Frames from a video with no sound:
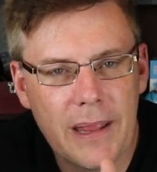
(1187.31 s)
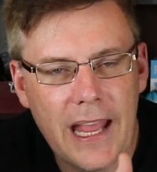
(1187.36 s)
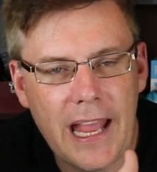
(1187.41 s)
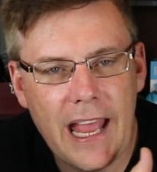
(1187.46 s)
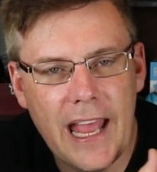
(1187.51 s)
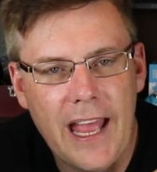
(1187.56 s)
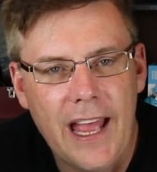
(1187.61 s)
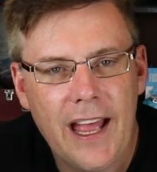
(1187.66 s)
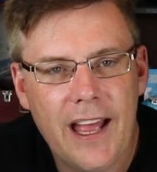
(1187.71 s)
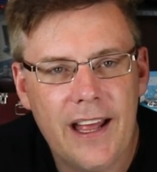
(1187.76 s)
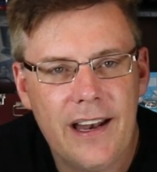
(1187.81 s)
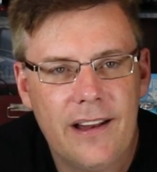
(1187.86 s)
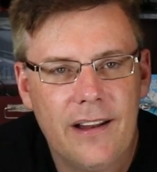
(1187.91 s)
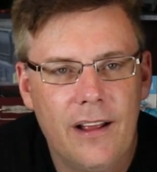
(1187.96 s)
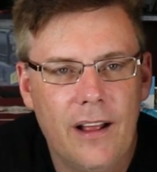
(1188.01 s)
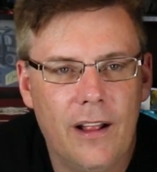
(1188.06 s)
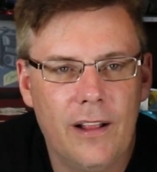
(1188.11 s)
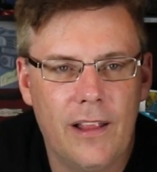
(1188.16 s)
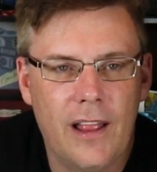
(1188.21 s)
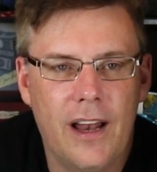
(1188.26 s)
They had
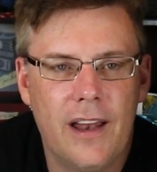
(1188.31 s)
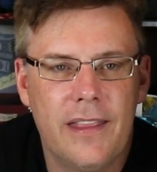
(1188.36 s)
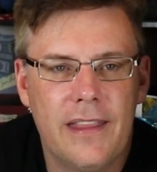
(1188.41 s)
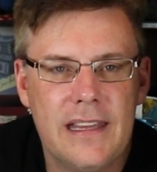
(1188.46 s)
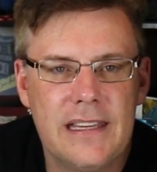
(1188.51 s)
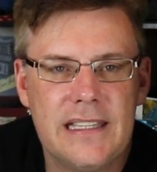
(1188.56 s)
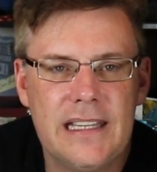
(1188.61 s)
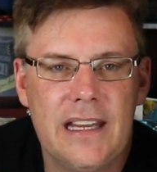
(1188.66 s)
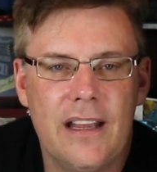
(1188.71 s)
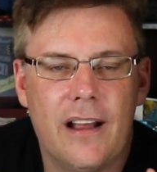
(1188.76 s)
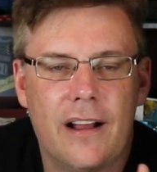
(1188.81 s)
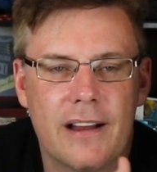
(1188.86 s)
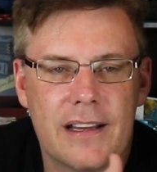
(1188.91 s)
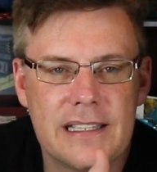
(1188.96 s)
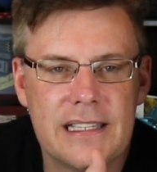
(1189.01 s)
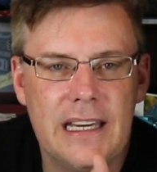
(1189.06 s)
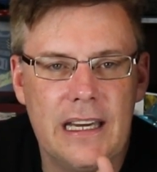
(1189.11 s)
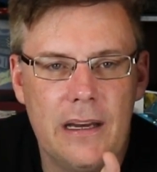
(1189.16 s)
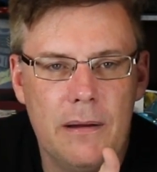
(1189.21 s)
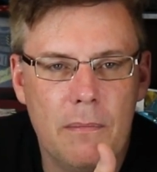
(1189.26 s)
a lot of these
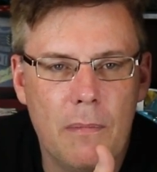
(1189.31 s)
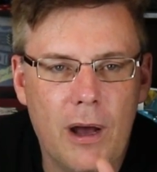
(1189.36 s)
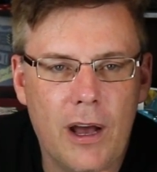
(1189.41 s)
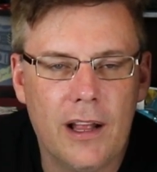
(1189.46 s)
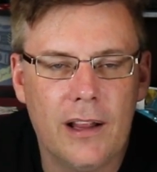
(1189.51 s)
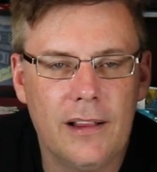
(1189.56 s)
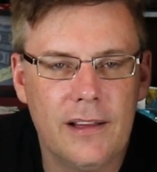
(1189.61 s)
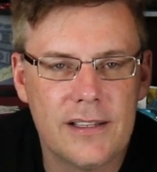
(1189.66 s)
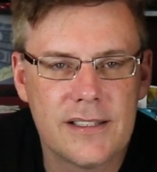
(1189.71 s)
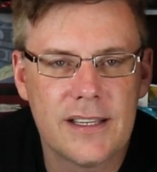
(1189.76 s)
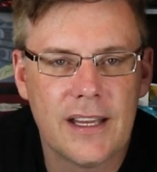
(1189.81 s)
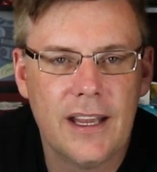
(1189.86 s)
DeAugustini models.